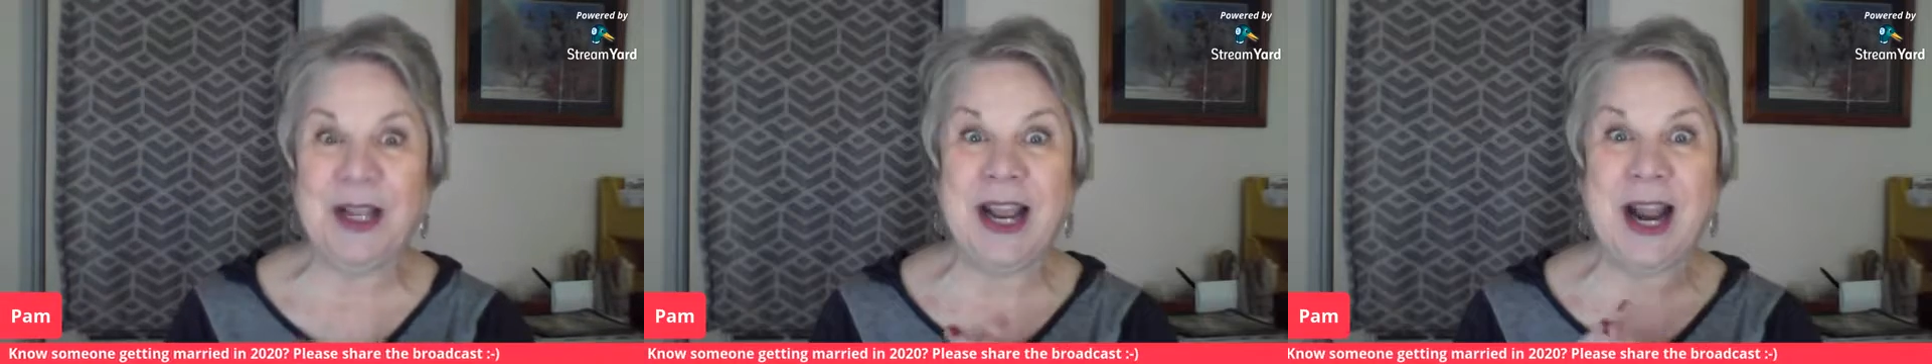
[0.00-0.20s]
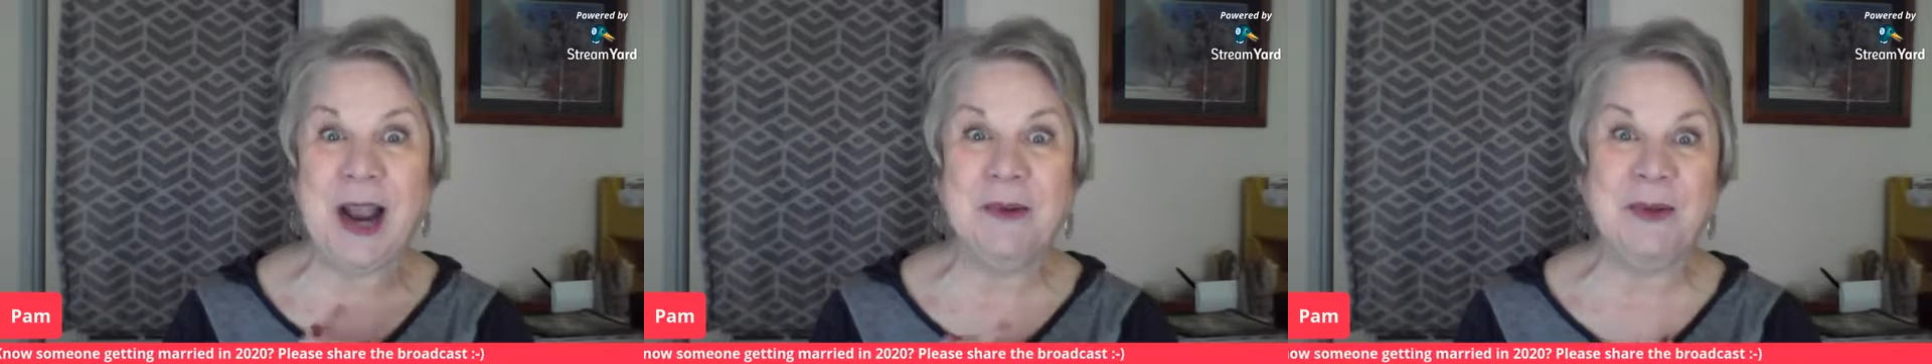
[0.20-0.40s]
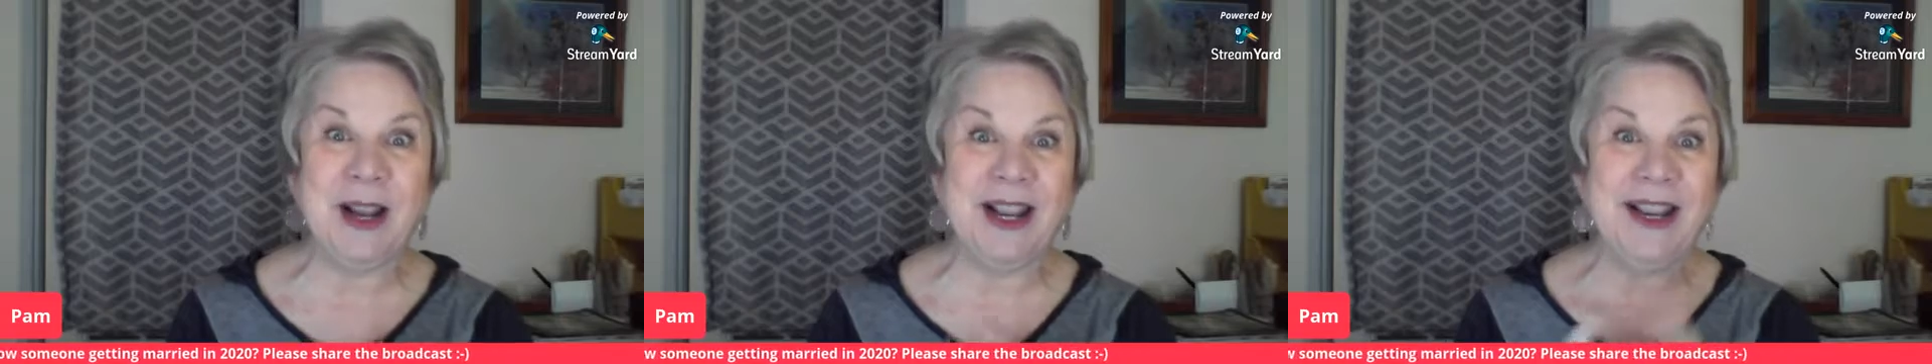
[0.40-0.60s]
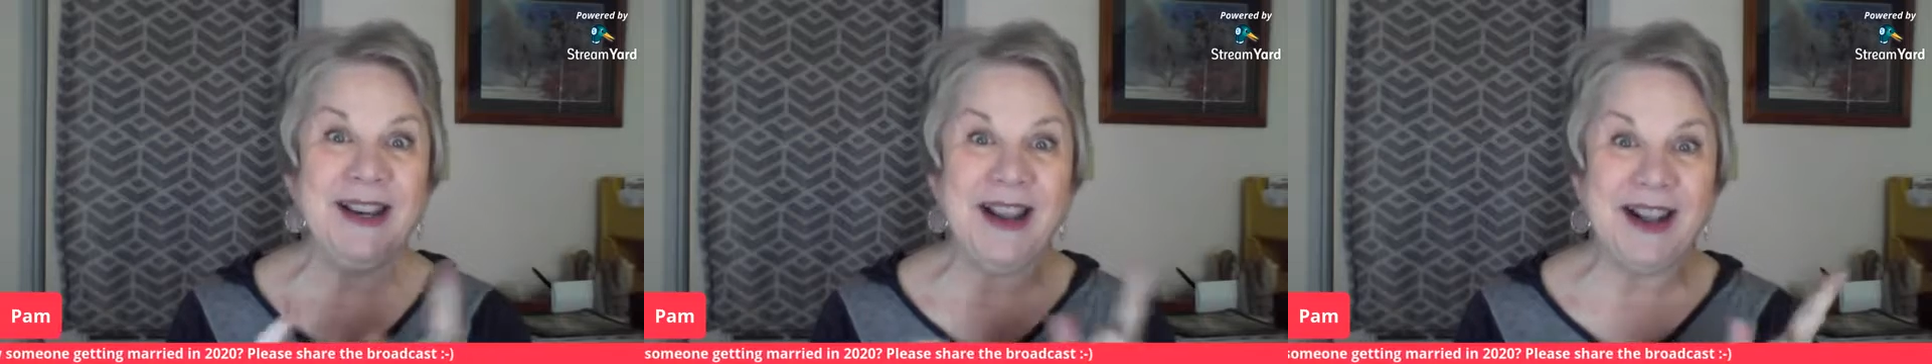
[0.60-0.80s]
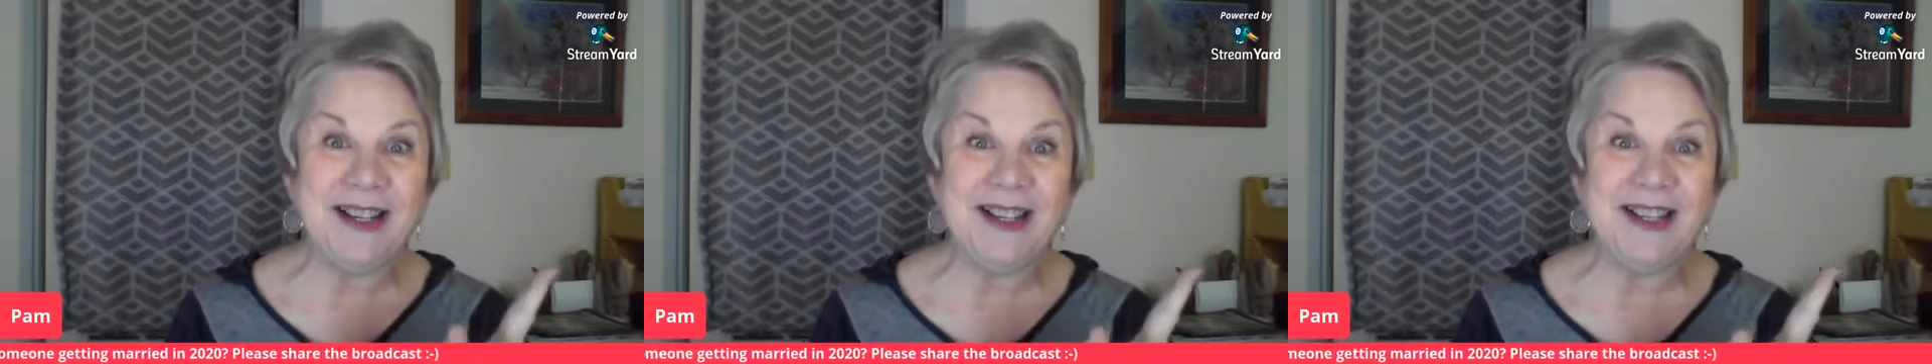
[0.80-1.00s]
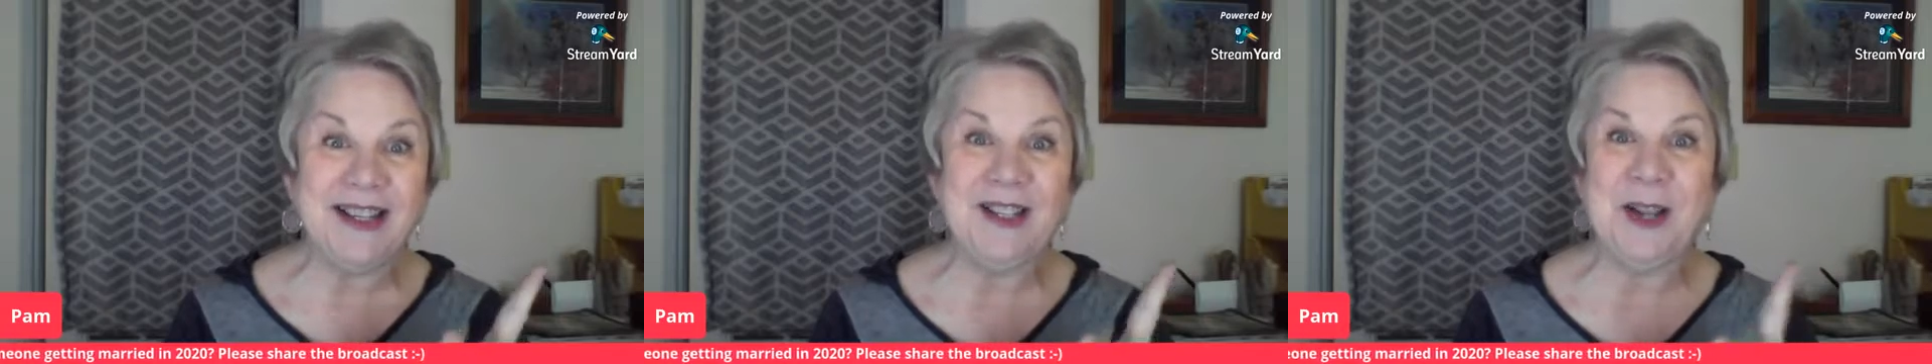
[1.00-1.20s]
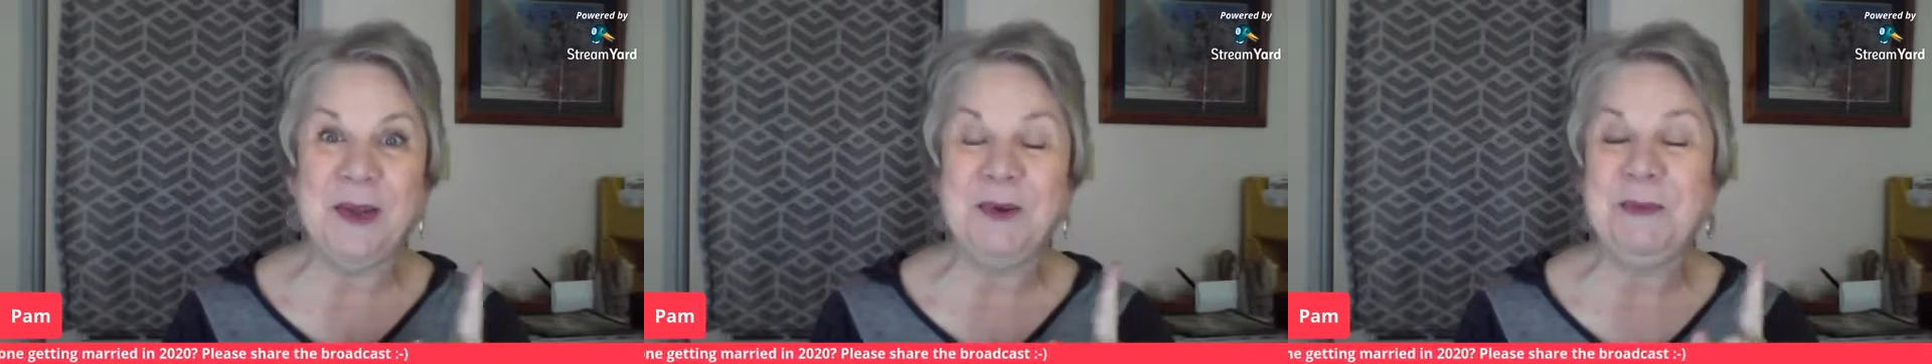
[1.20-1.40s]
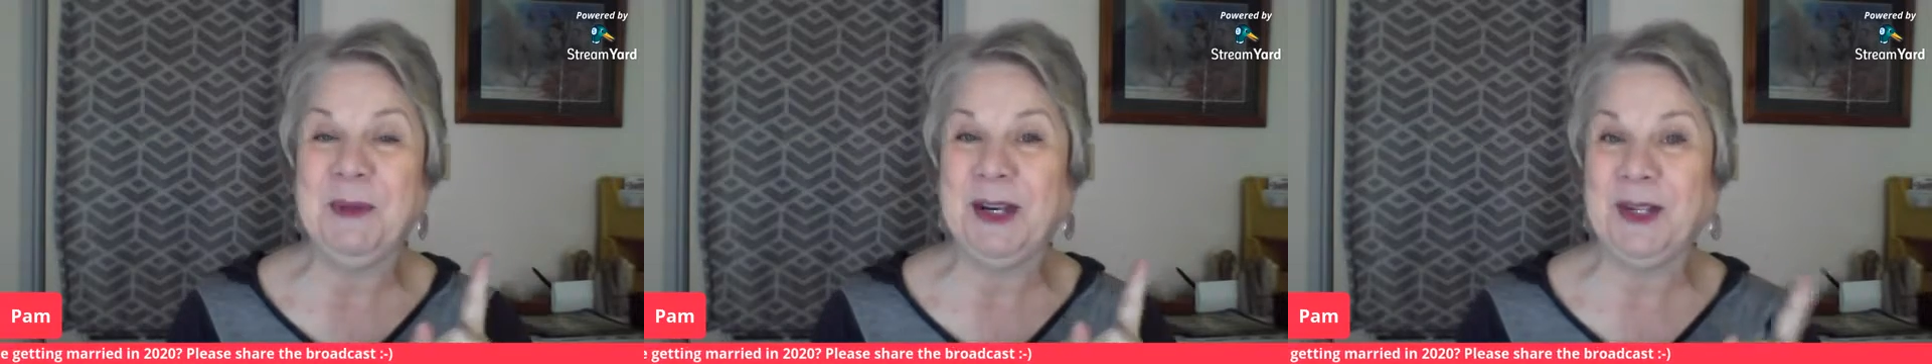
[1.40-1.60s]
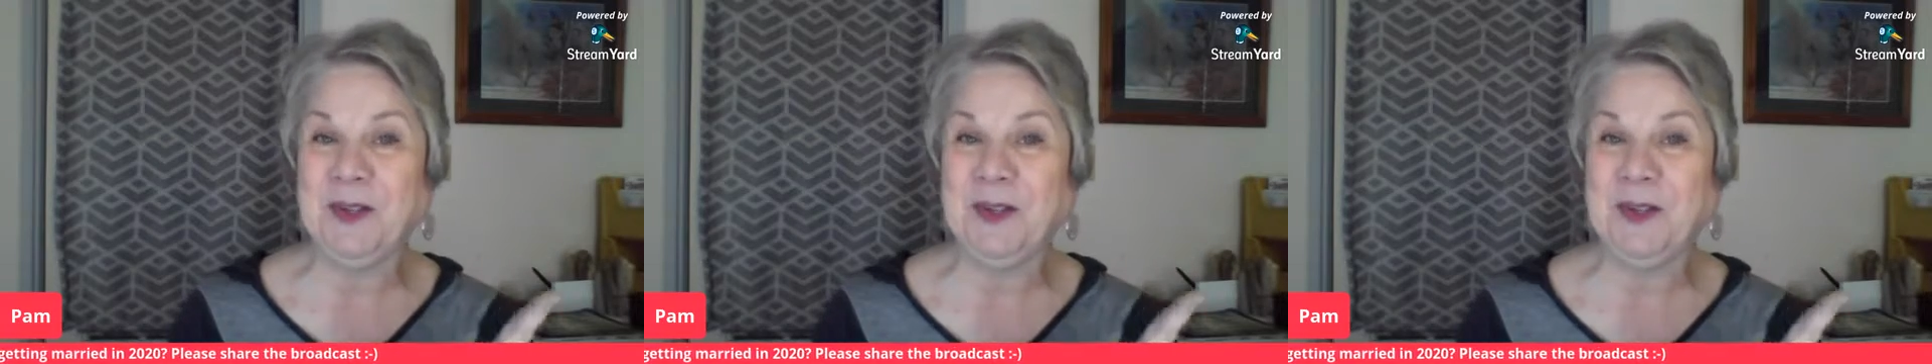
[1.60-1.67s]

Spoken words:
and I recognized the gentleman